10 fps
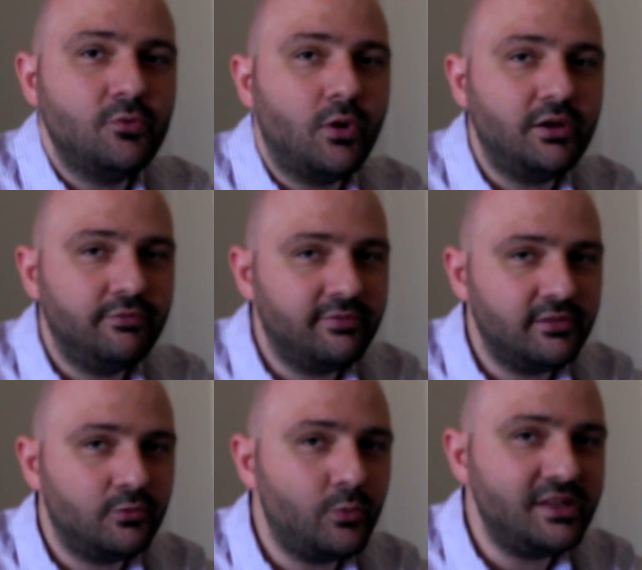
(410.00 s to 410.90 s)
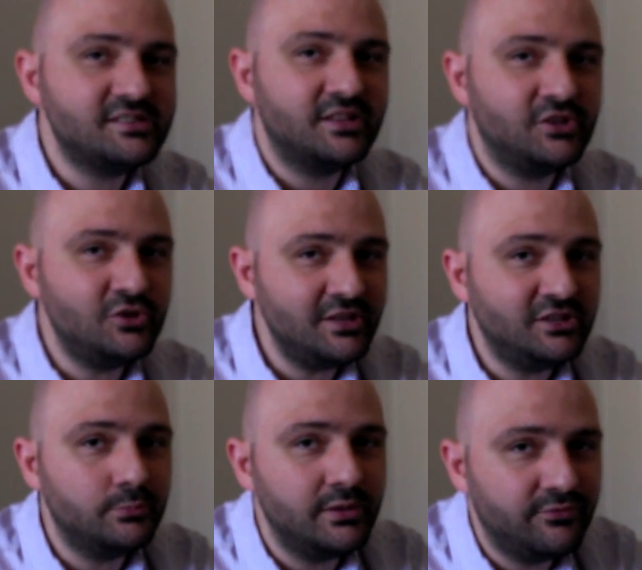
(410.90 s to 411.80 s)
in one of the weeks that you
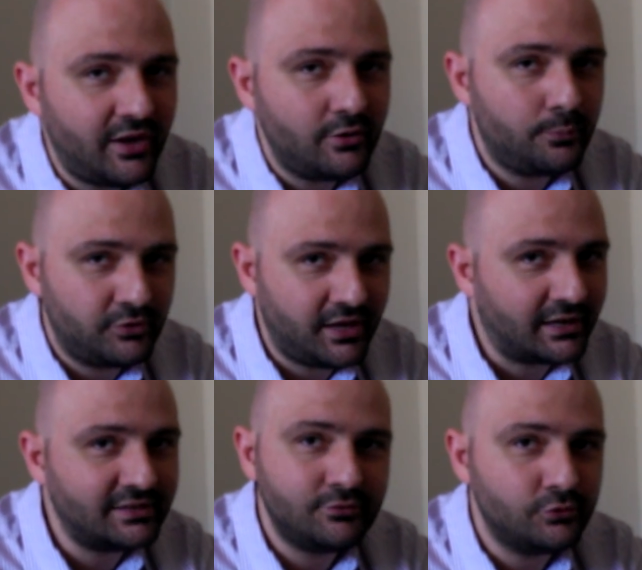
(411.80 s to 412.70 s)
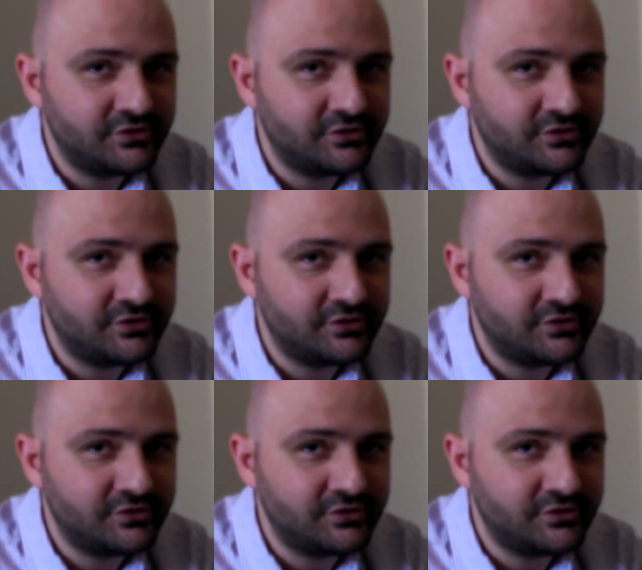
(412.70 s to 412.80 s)
need to be very productive,